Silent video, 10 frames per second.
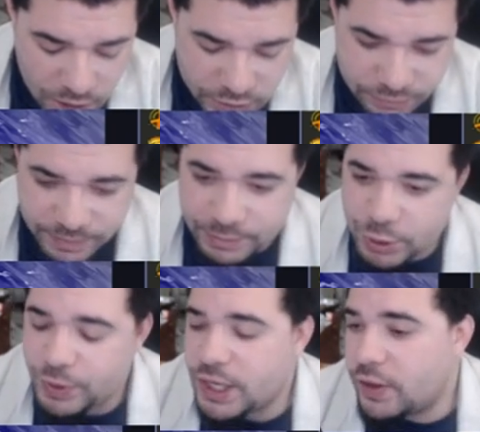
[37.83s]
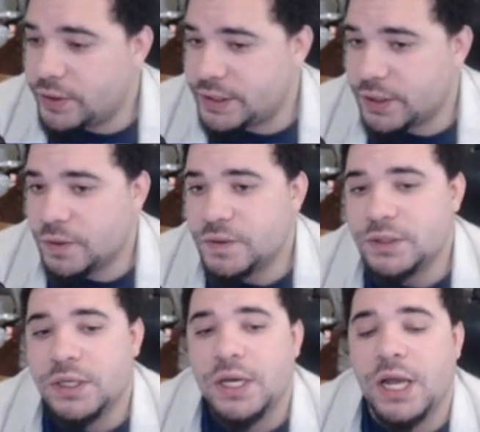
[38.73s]
split between other
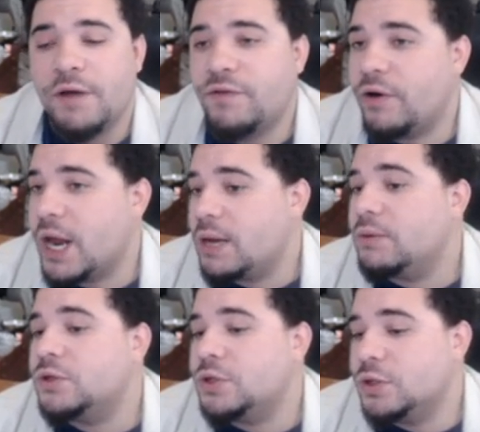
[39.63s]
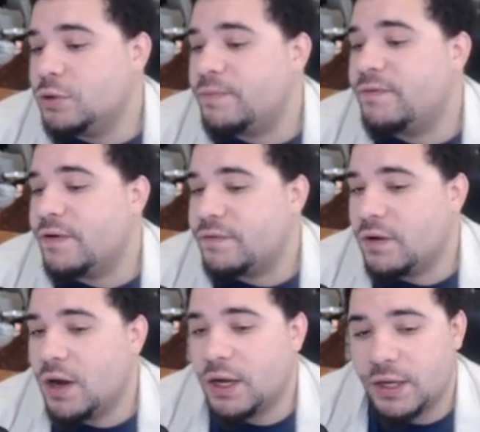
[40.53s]
skills, if they're able to loop
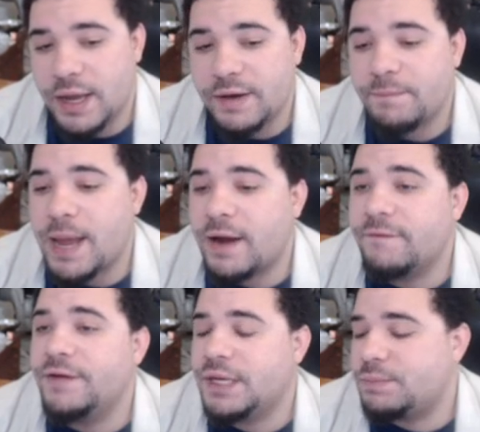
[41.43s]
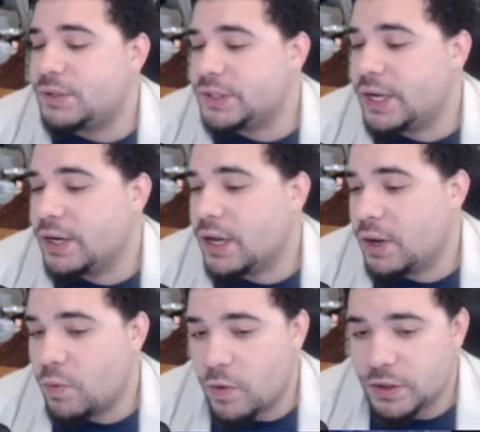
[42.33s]
uh, get back 50%
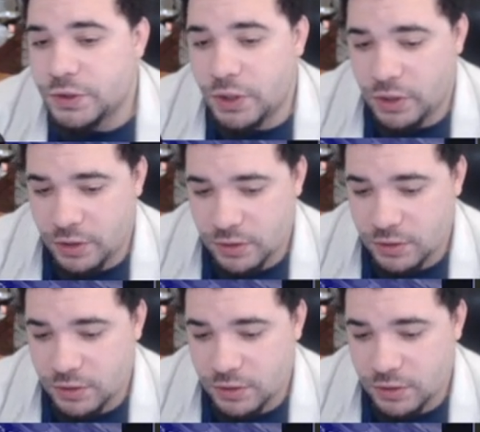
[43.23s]
in one turn,